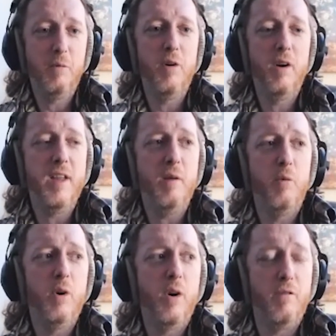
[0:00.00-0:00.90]
They were
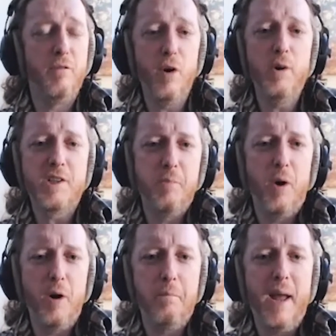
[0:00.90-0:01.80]
they were a very
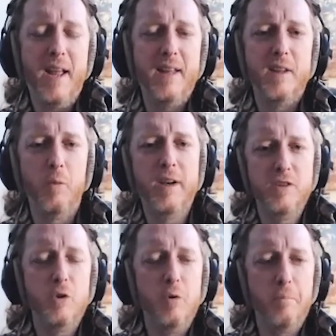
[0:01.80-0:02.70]
smart band that went